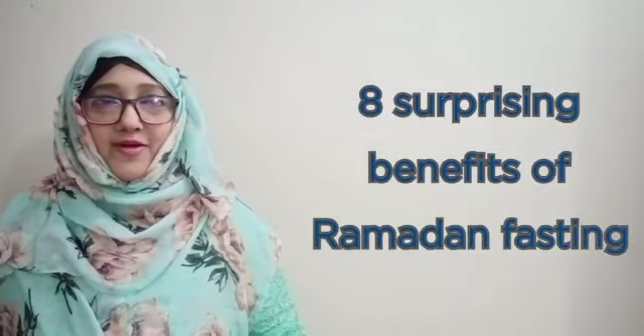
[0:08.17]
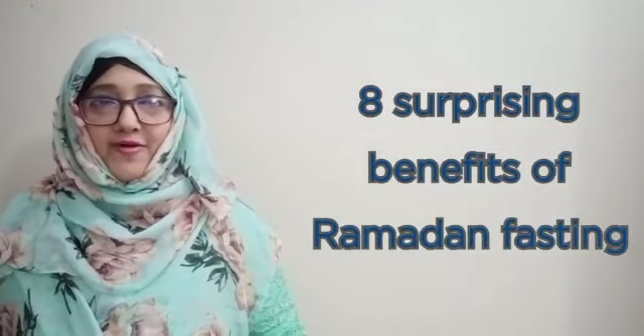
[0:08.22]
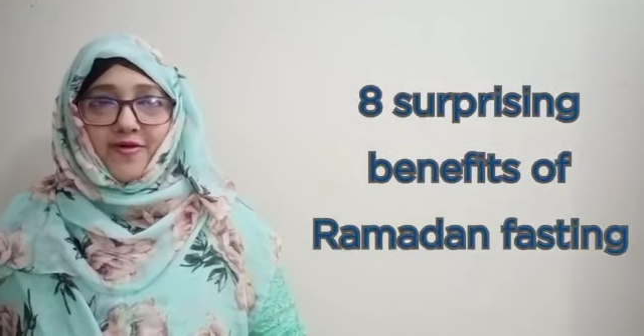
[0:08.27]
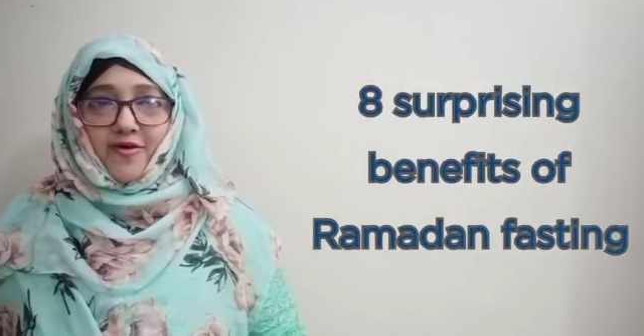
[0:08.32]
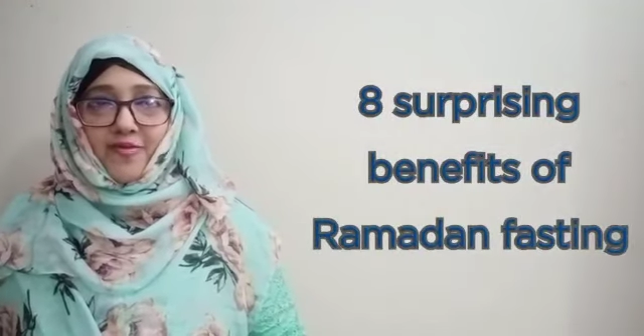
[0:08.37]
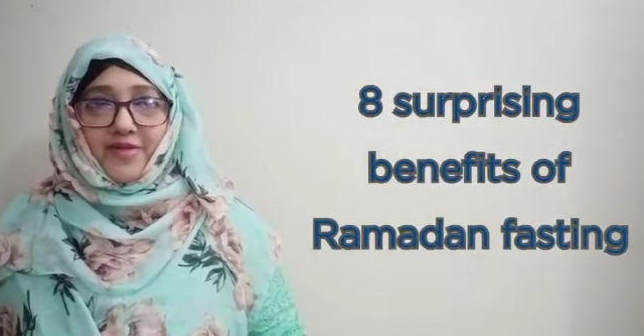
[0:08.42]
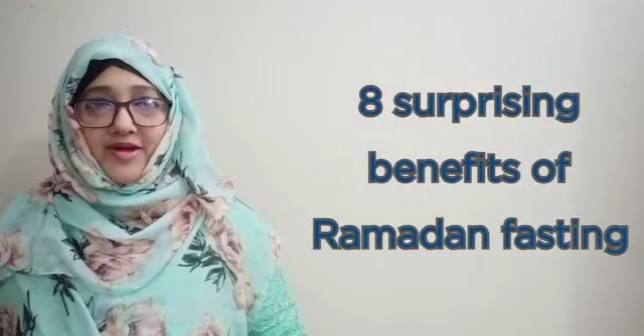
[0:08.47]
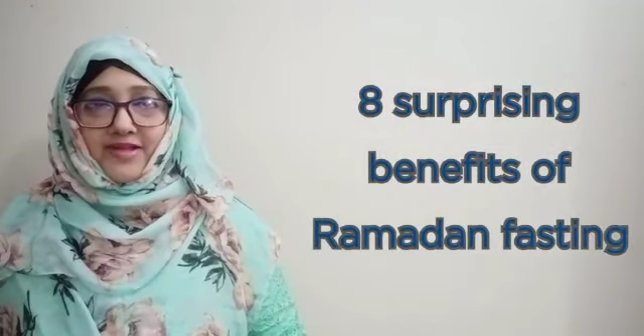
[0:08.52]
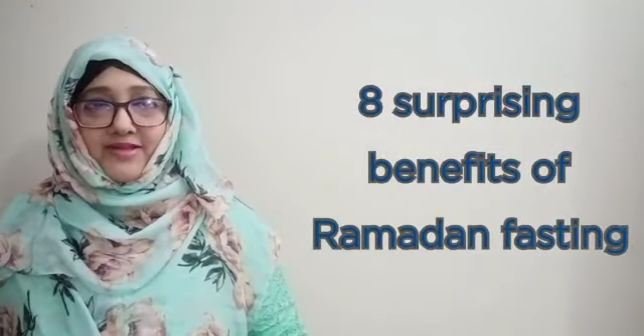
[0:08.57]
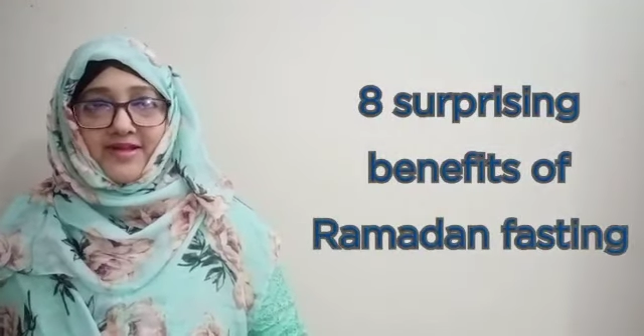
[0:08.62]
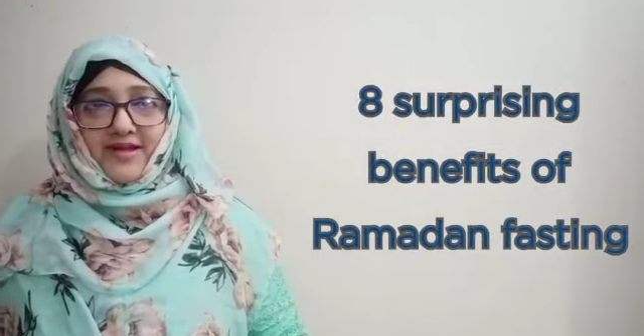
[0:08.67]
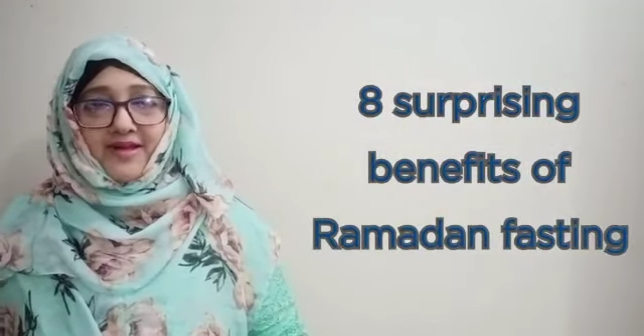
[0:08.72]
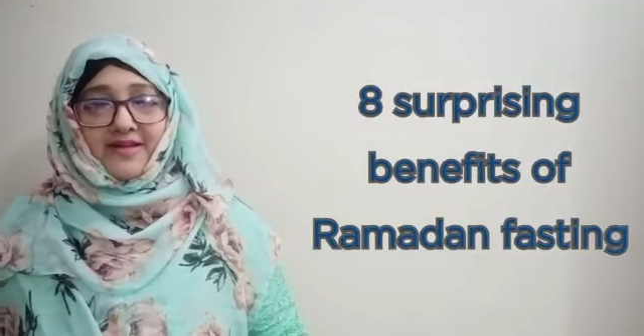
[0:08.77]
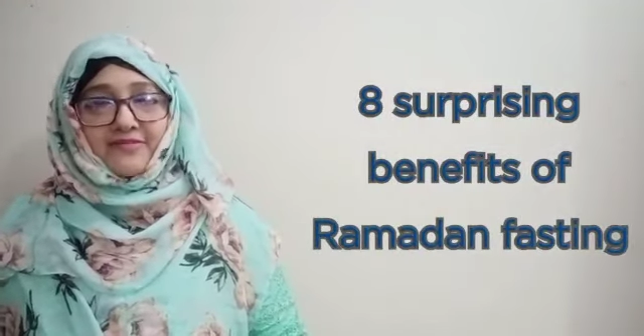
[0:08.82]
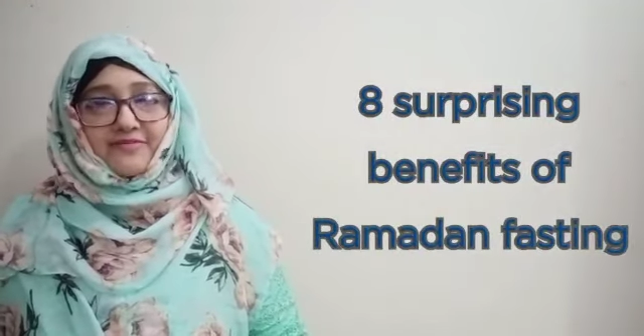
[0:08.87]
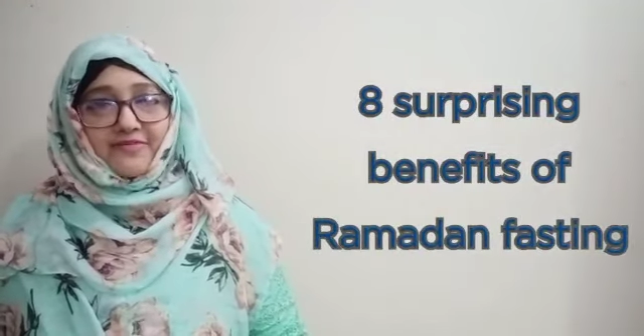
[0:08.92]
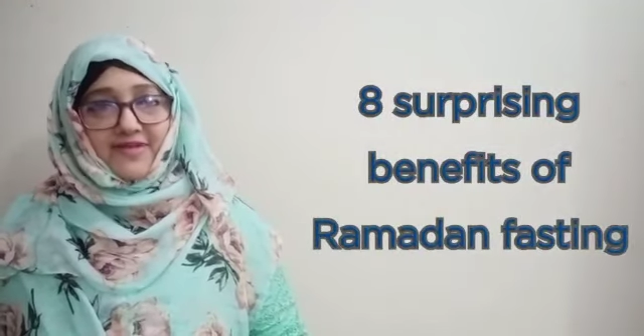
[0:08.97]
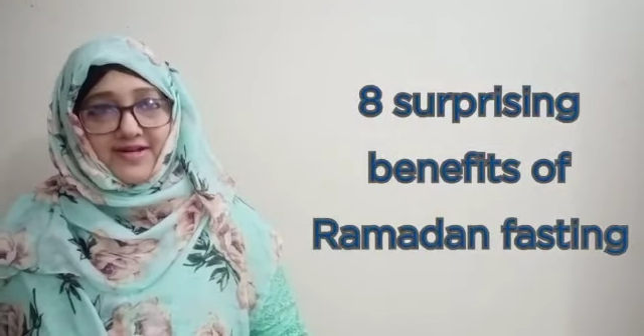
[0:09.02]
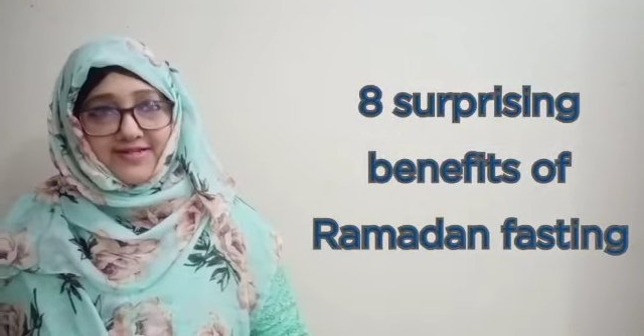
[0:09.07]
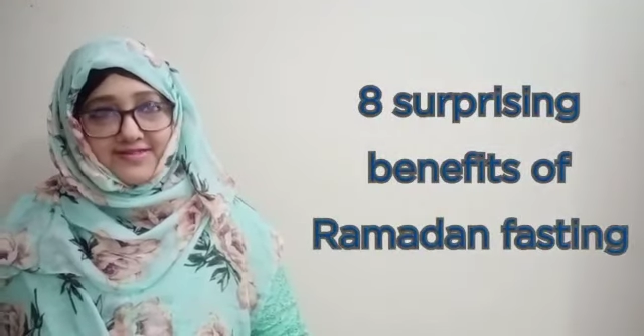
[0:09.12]
Ramadan
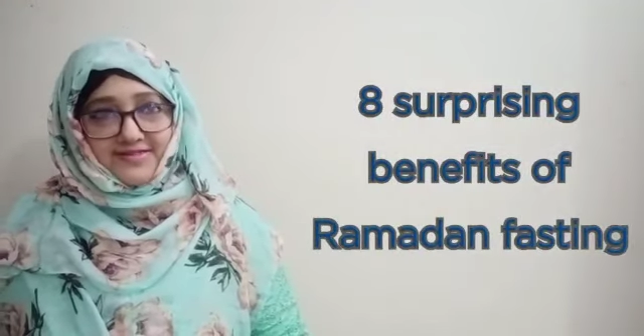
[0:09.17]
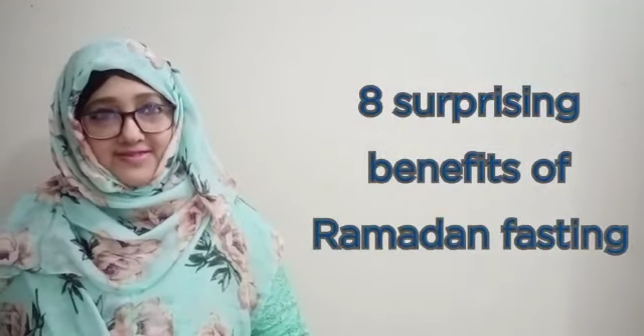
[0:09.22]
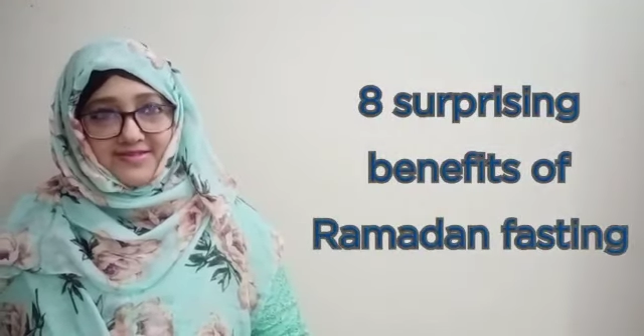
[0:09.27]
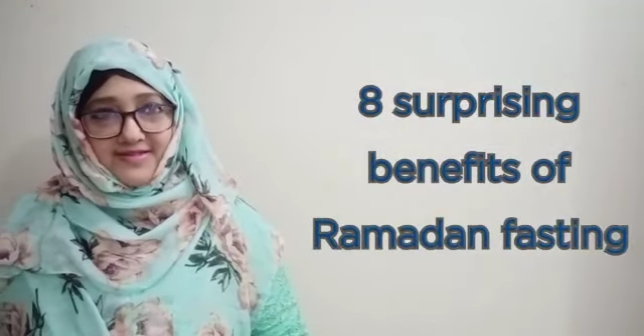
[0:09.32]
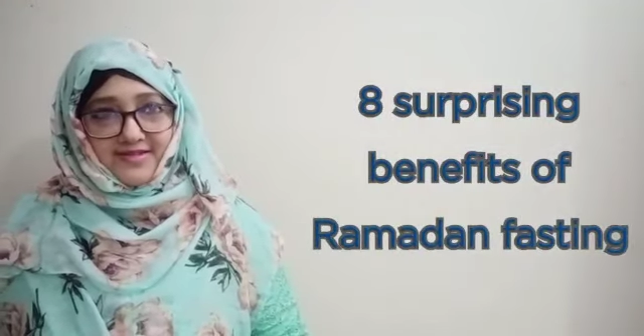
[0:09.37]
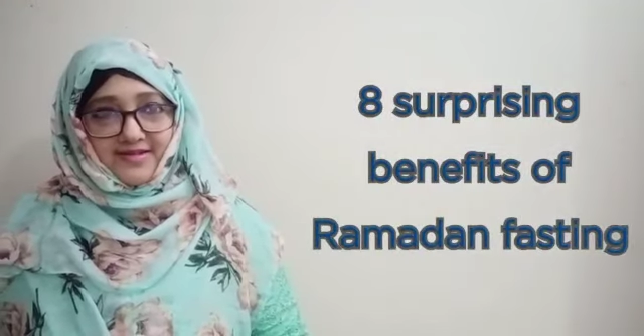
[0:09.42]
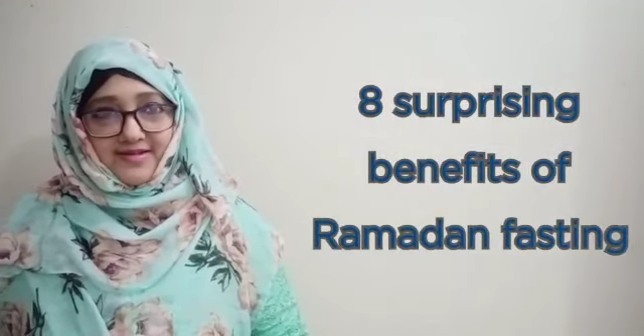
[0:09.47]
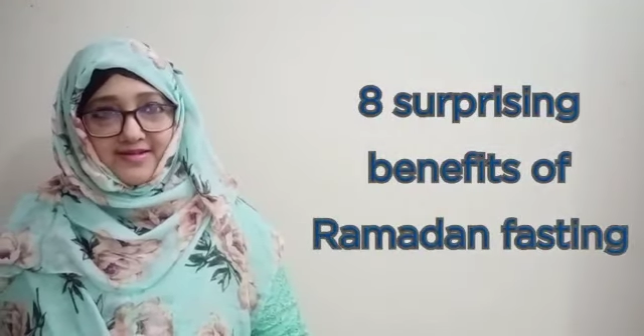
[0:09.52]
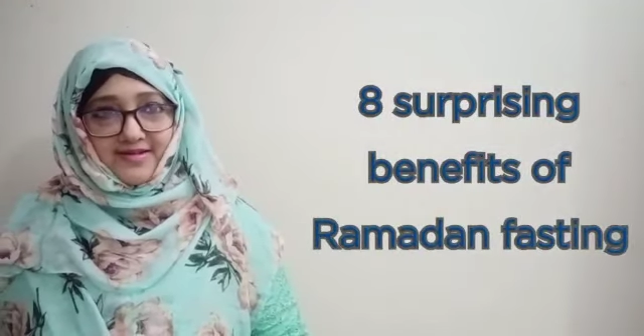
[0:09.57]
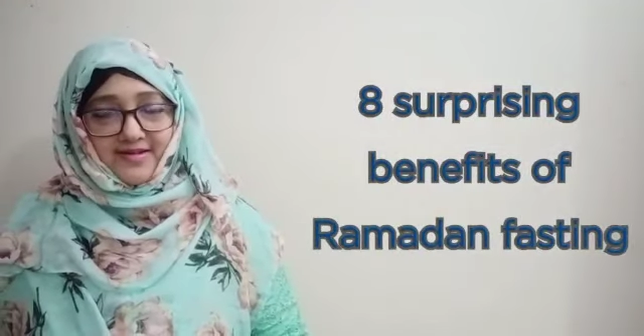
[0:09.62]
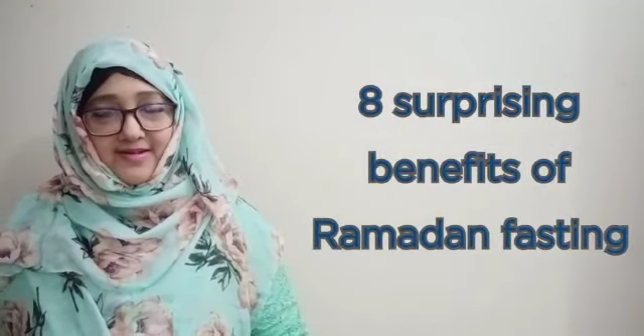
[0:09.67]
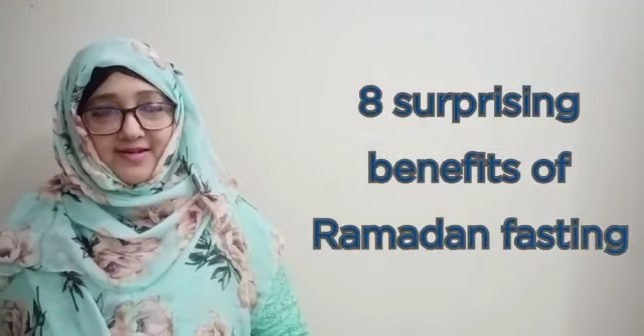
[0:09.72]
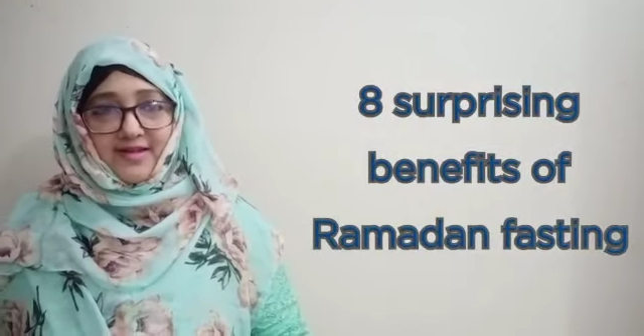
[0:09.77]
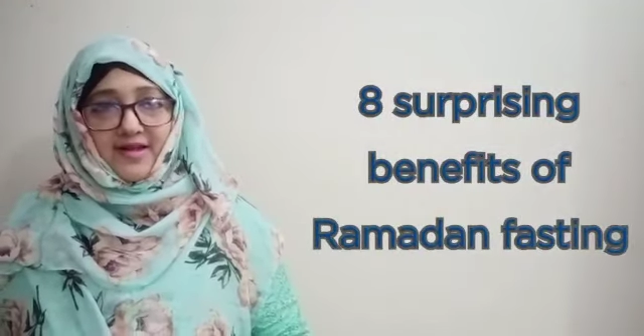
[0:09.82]
fasting.